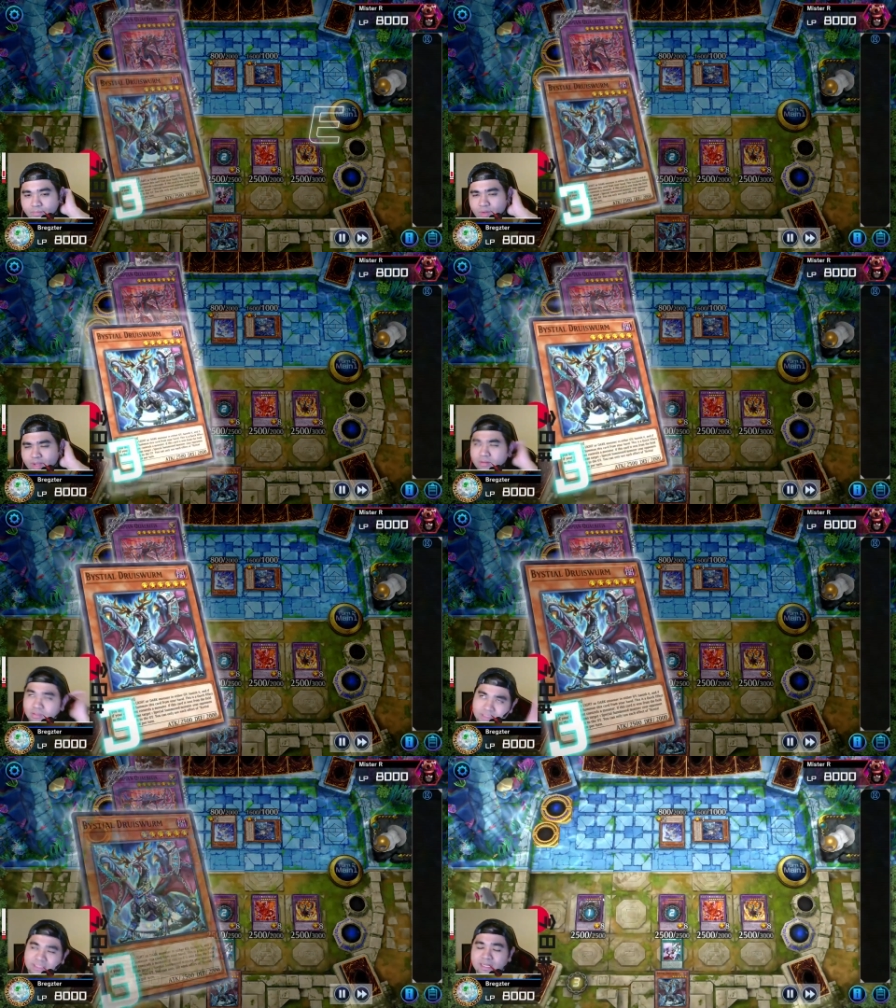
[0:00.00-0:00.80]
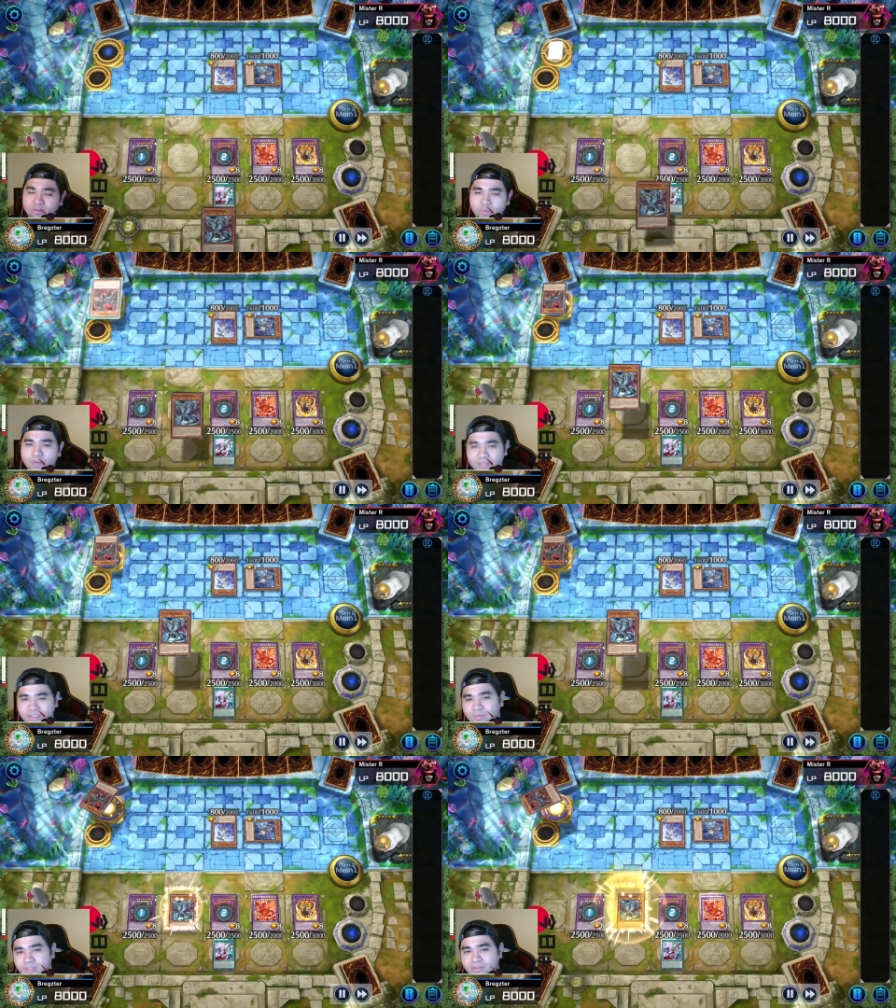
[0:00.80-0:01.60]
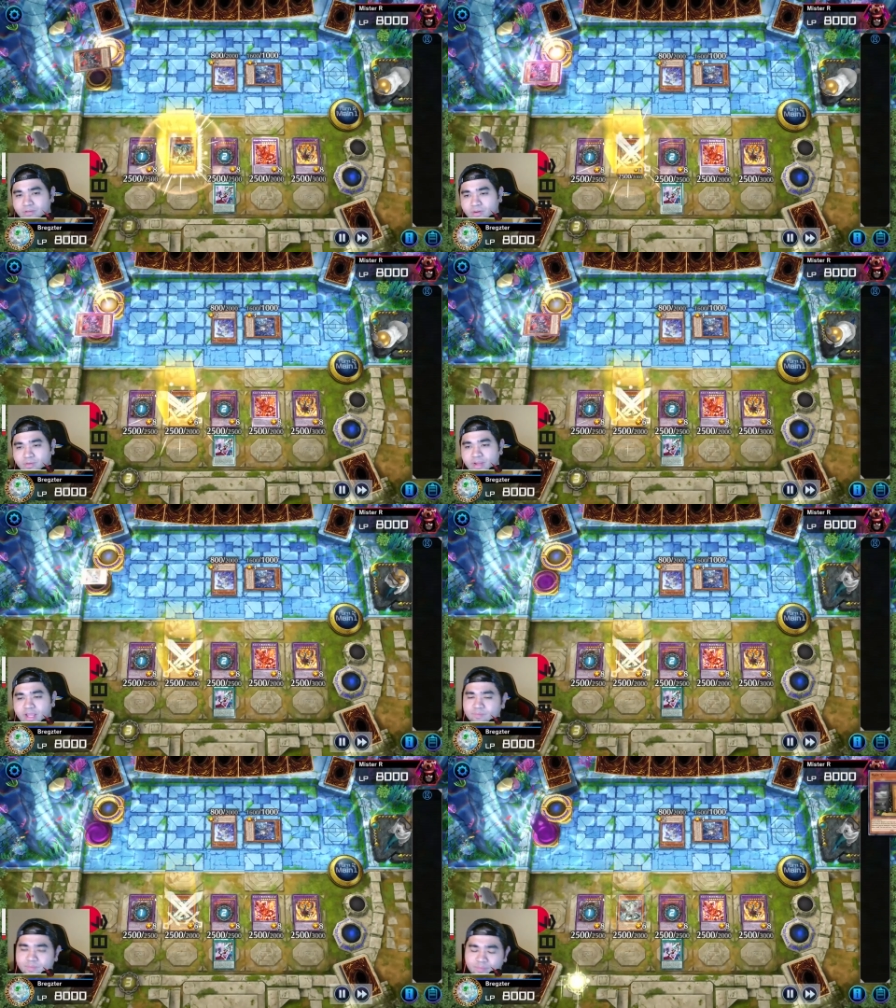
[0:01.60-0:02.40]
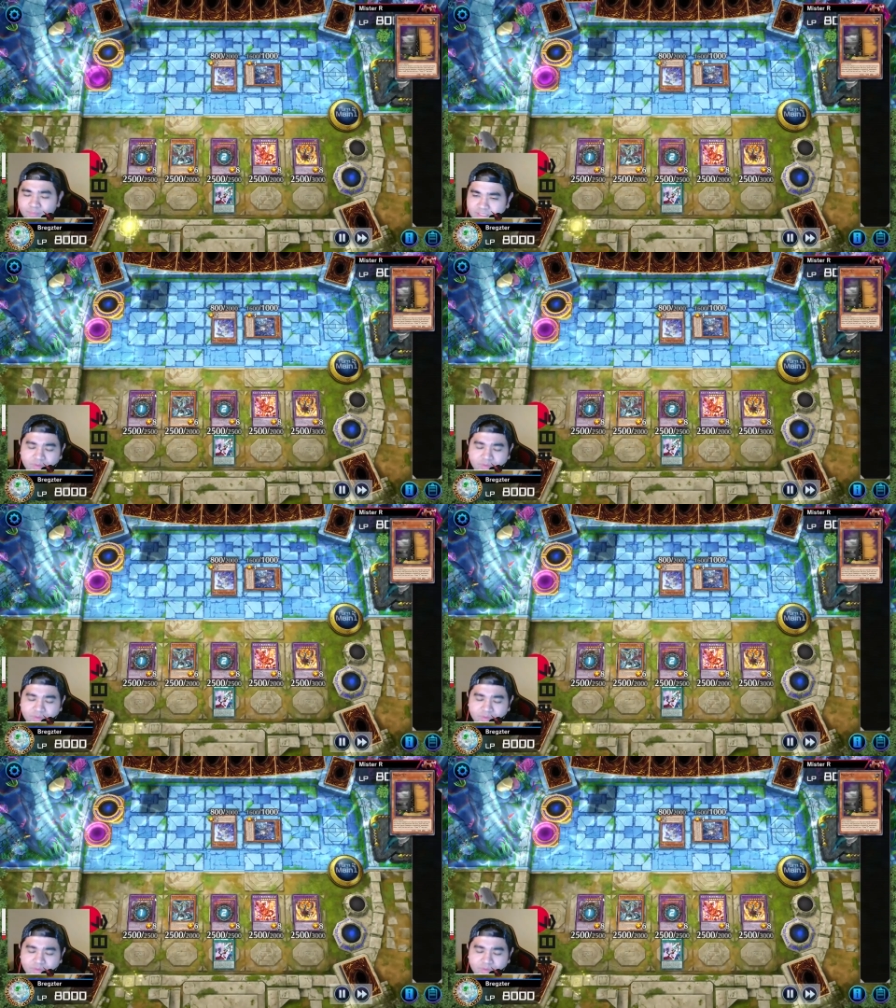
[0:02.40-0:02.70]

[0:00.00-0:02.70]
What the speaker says: Now I could just send one Bystial monster to the grave, doesn't really